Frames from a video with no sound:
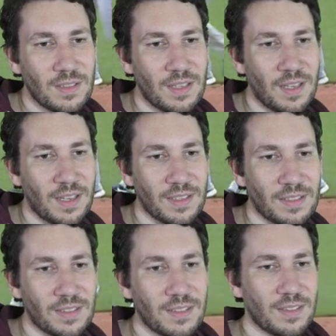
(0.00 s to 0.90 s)
Ugh.
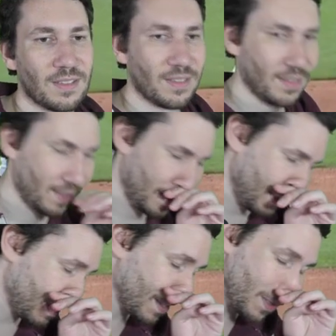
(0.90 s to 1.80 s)

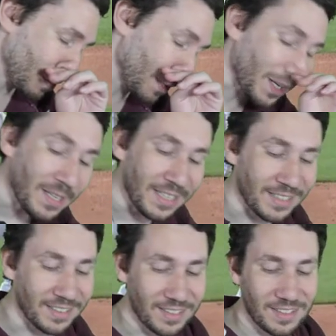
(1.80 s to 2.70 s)
It's so
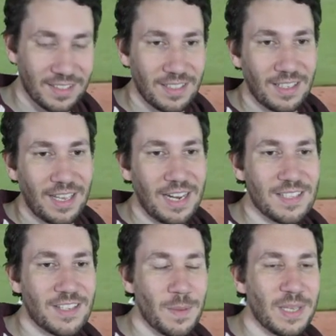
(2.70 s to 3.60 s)
good. And
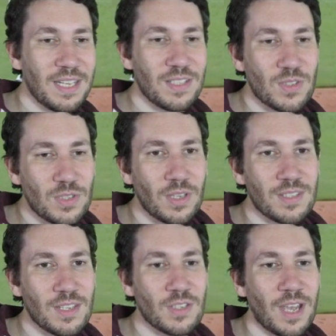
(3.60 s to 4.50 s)
it's coming in at
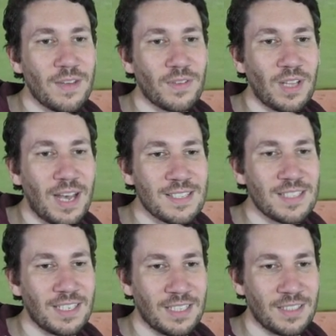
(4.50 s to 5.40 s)
such a high
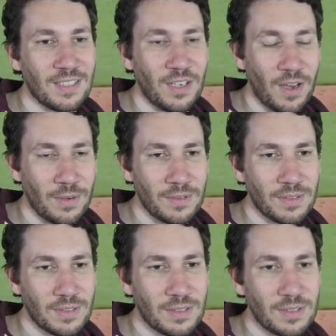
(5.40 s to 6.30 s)
velocity, you know?
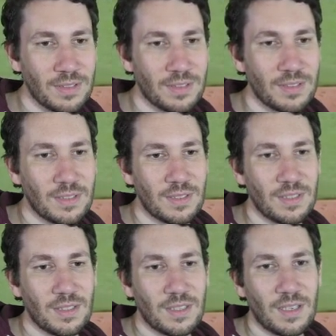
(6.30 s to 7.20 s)

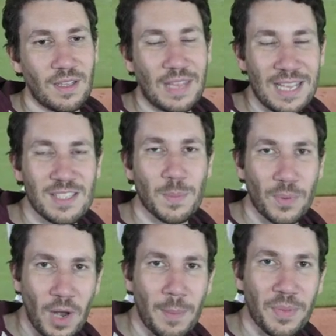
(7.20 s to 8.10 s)
That's the
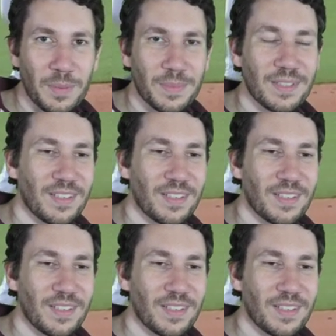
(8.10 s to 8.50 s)
problem.